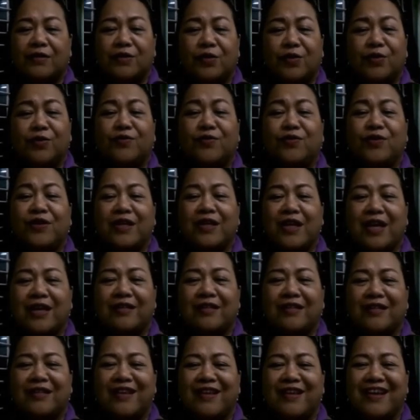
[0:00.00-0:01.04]
Don't
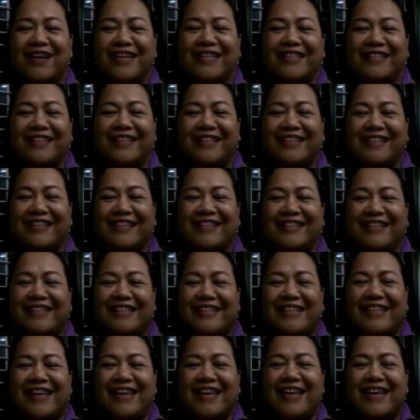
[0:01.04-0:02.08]
forget that.
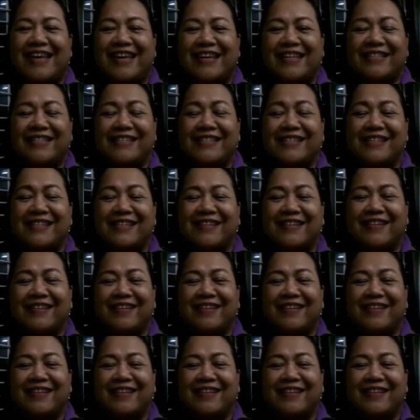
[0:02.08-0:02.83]
And